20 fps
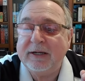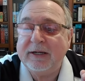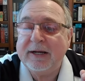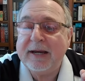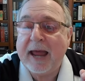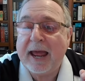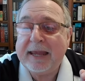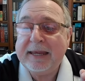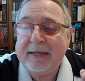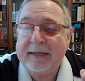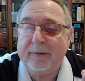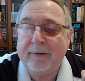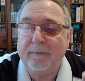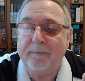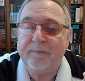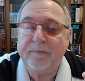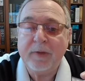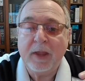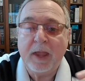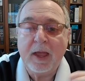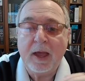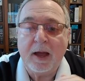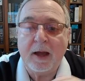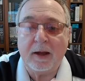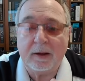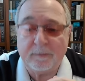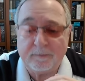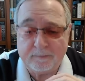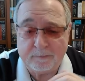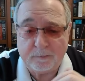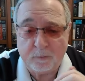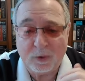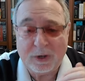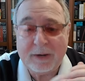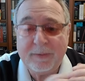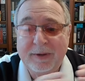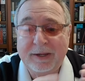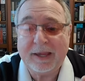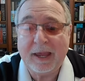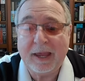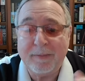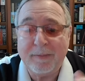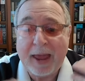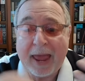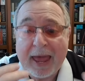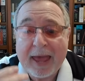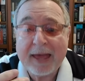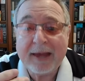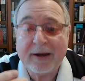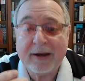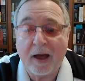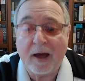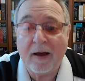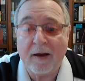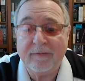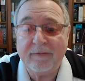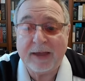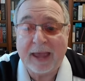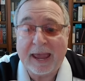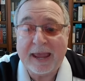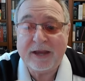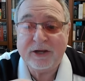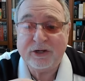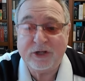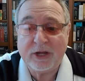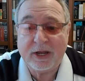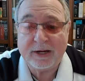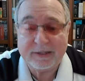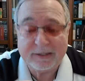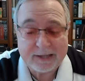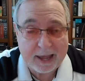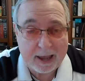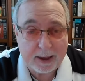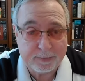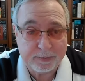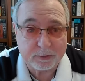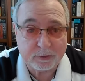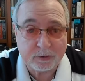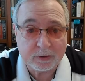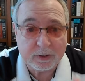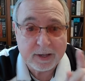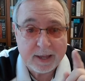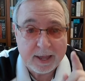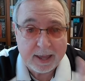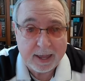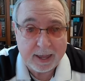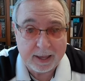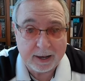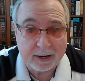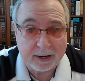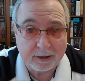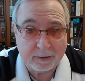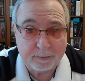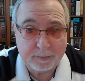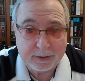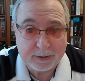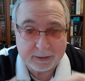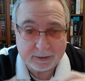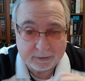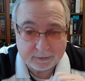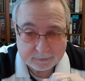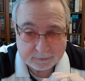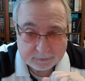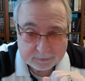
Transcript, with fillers: Naime uh, when he became head of HN Capital LLP.